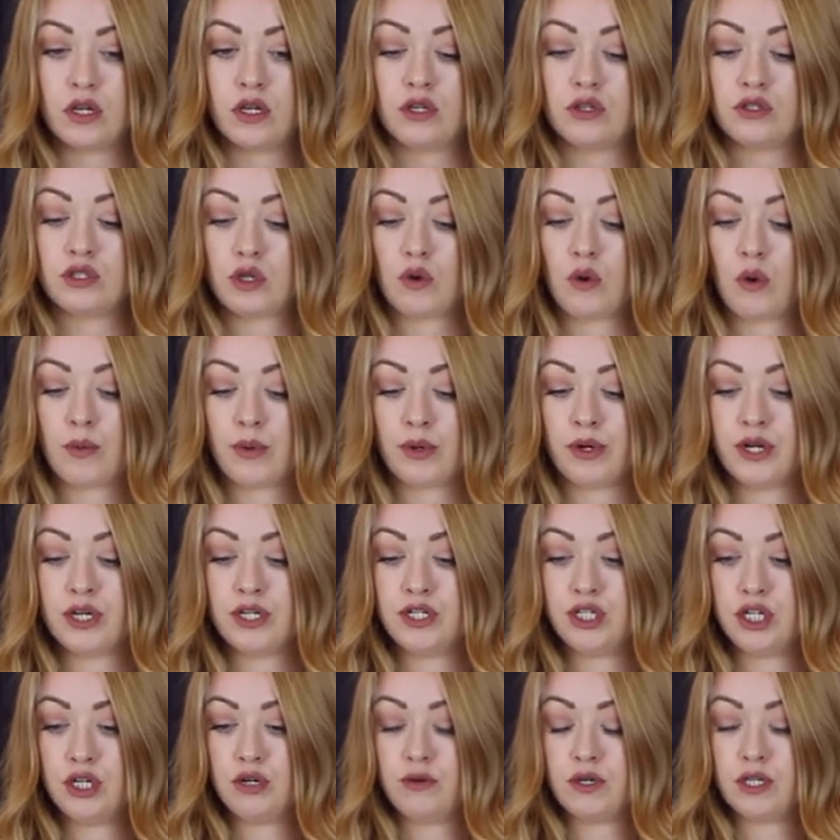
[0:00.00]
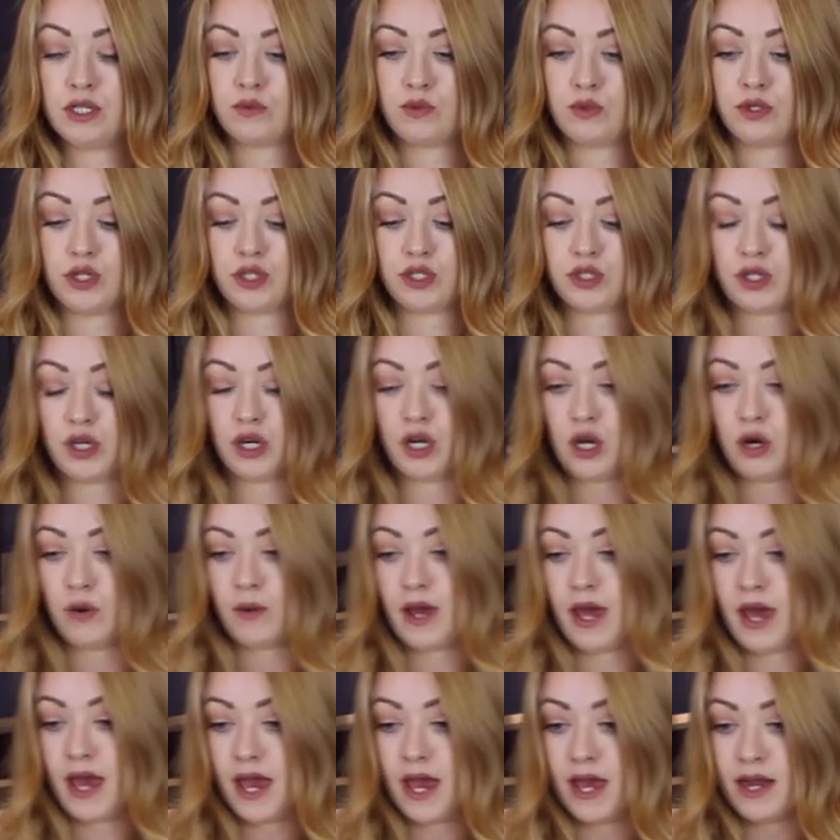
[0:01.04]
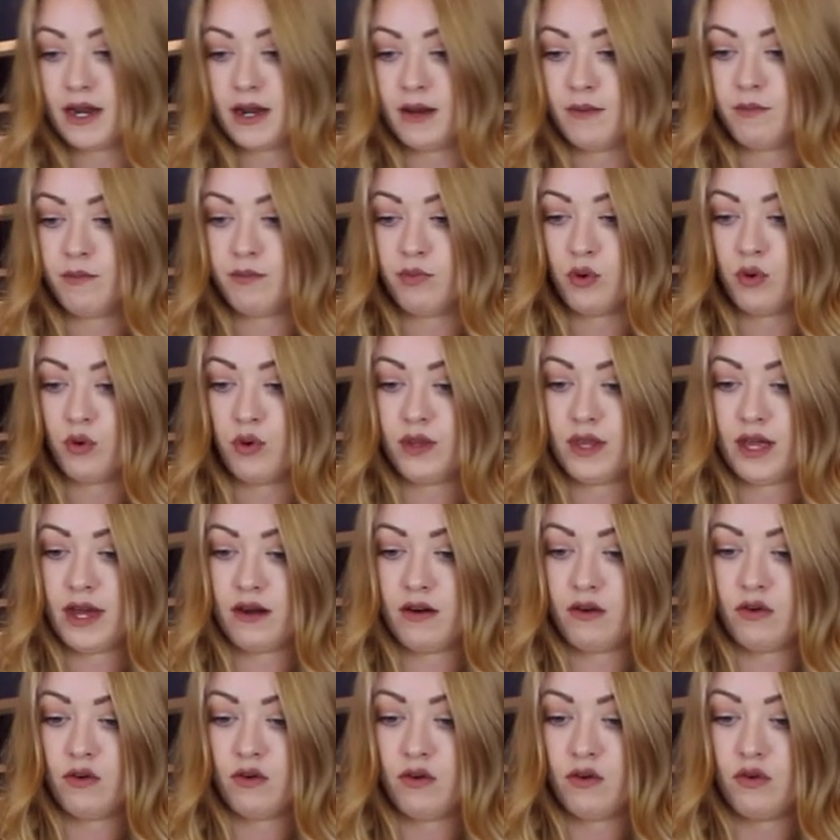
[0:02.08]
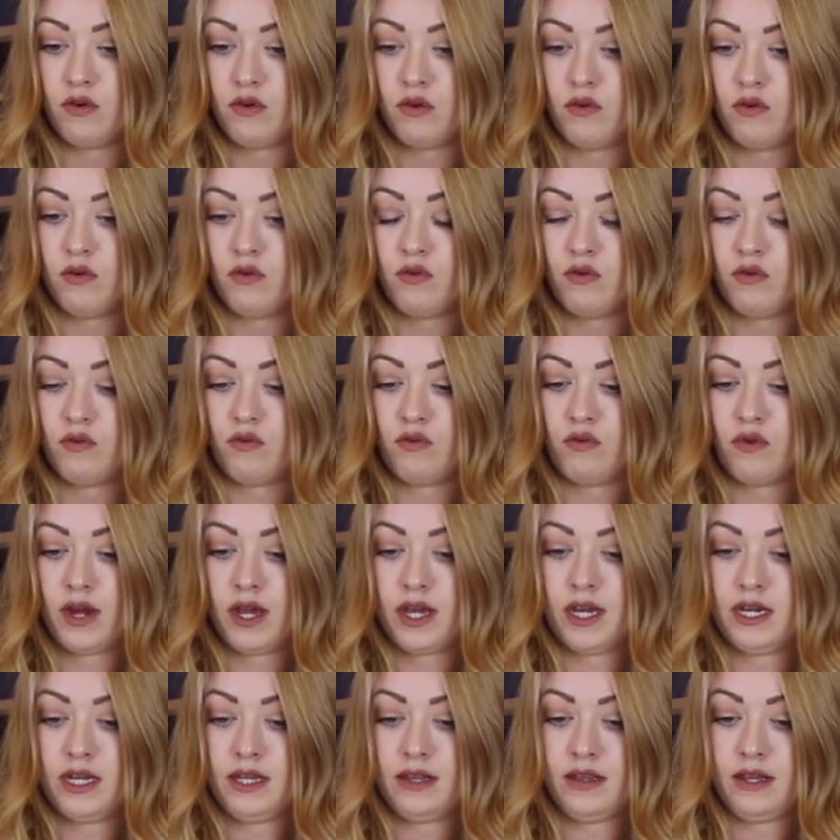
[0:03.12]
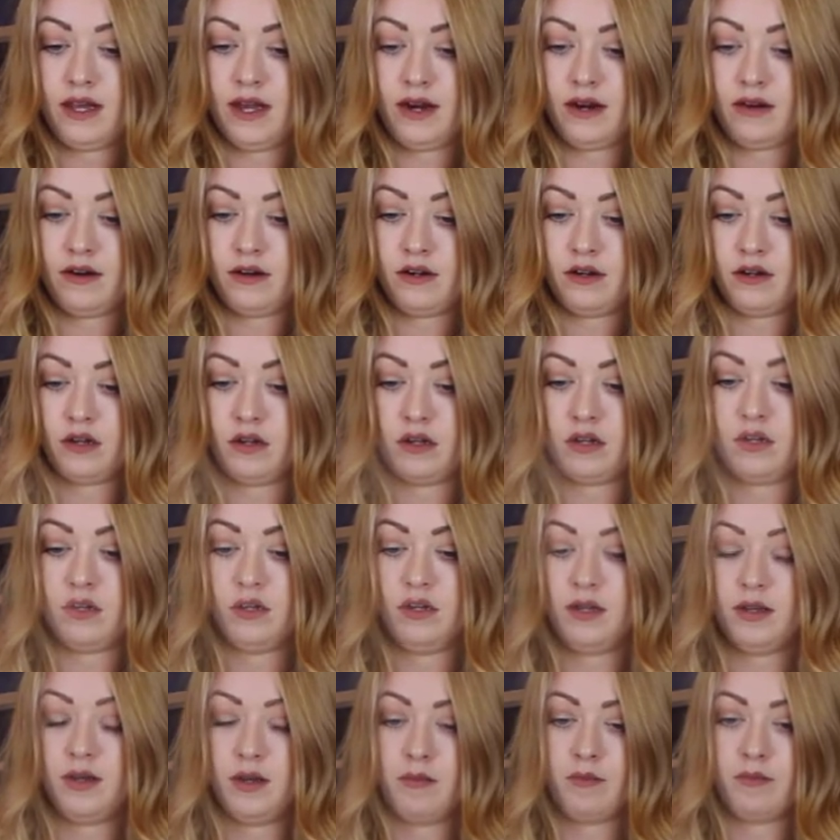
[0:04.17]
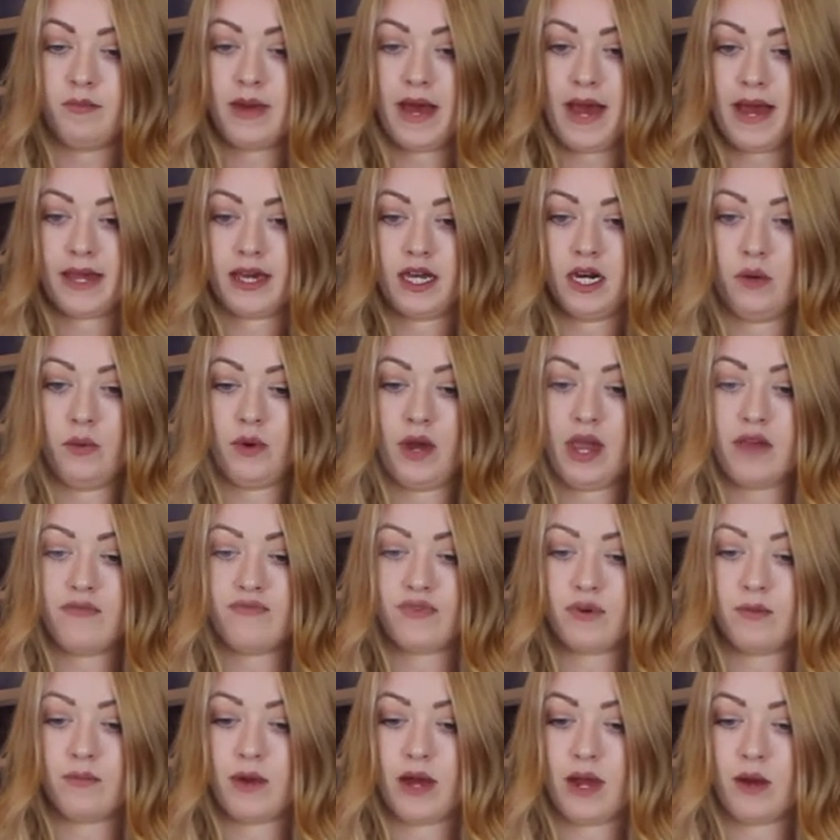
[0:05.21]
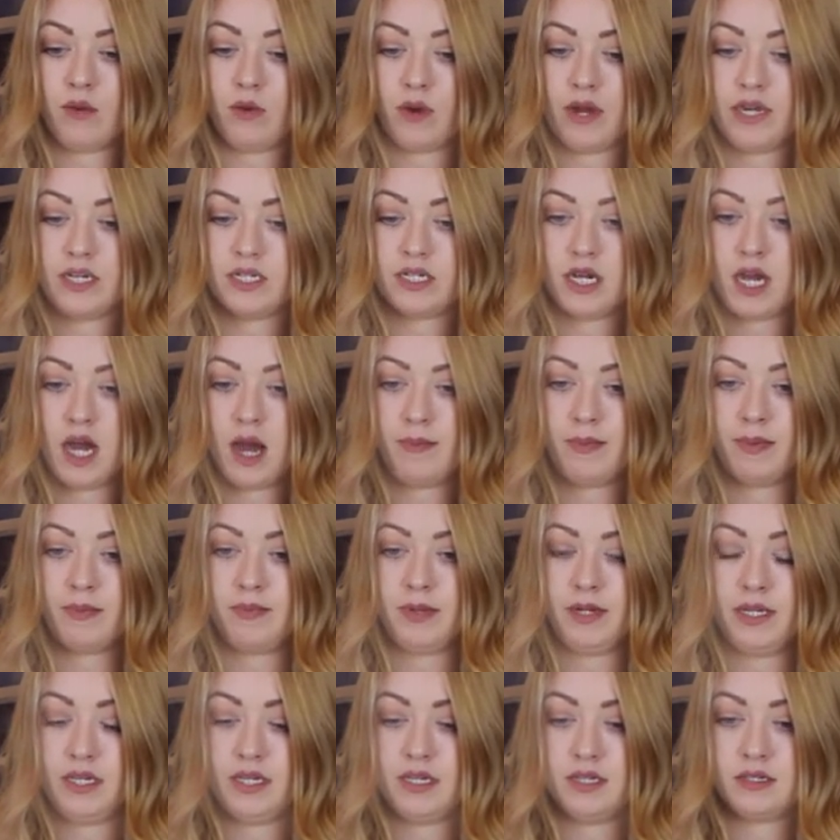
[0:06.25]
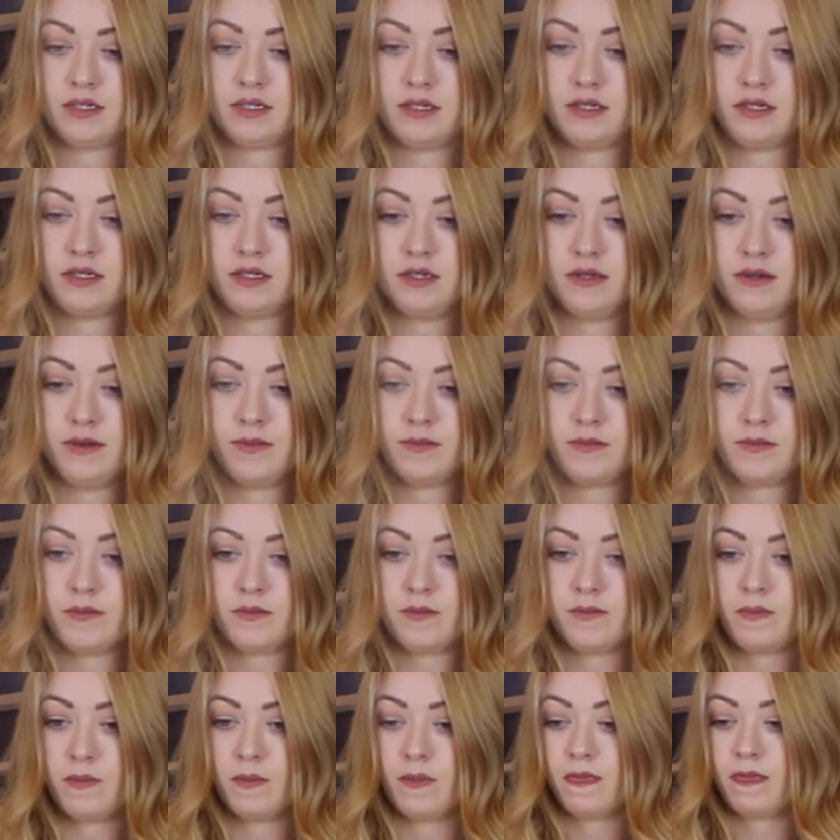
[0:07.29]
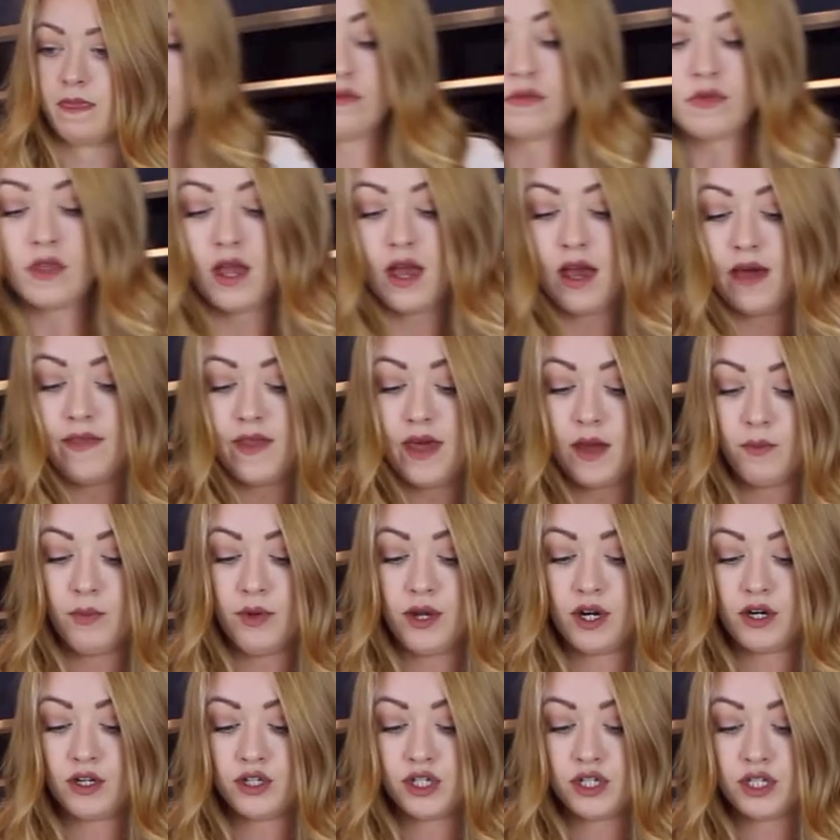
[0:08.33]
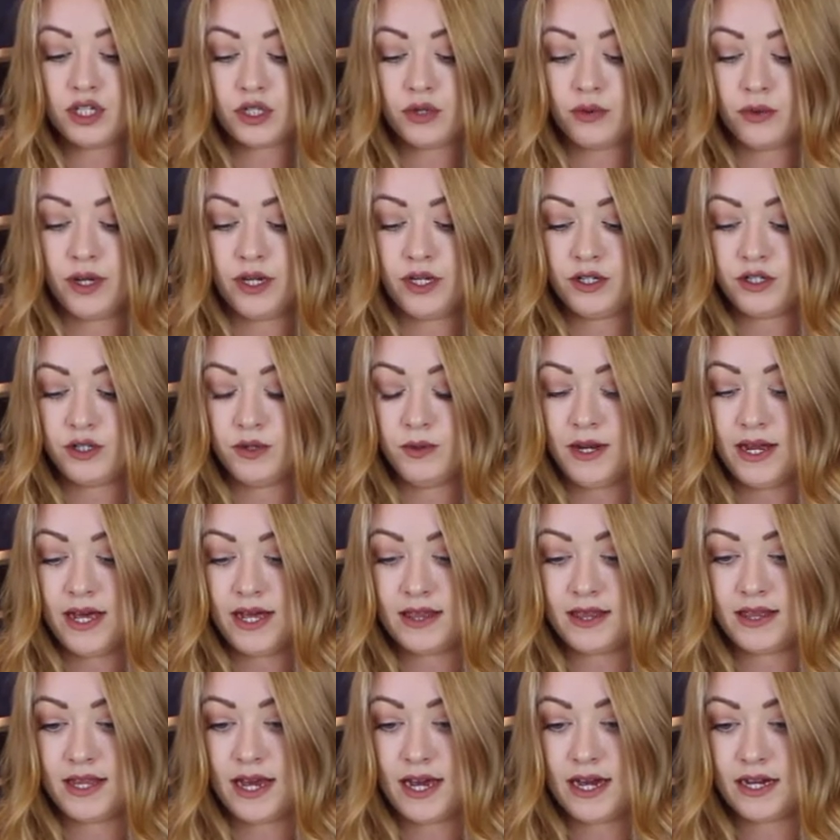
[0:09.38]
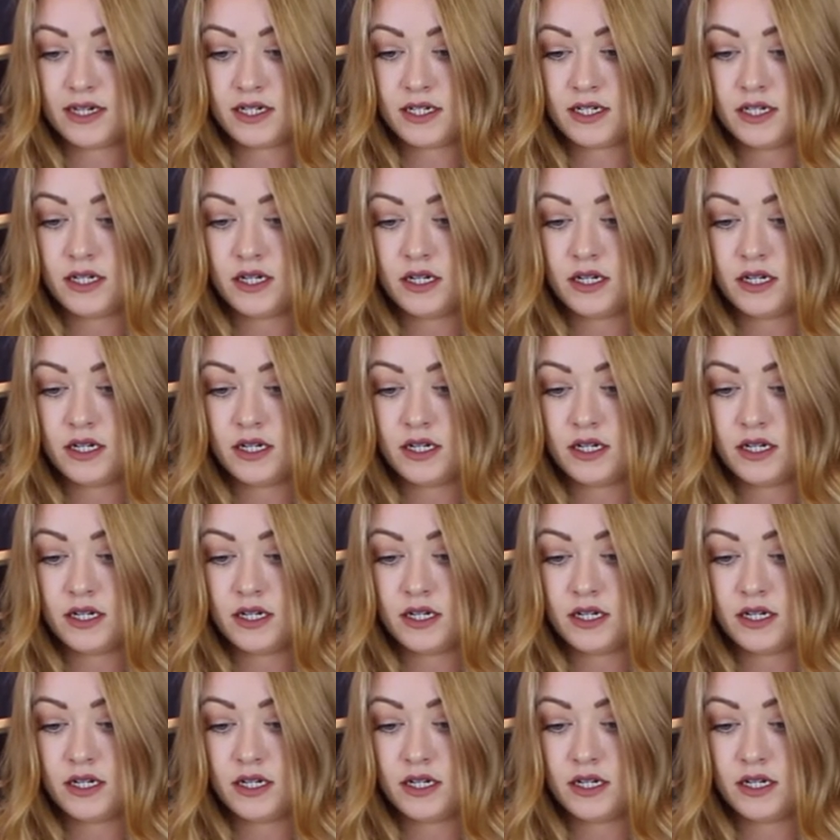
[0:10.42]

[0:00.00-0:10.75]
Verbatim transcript: So what we're gonna do is we're just gonna go ahead and pour that right in there. Backing away from my white top, please. And then we are just going to let that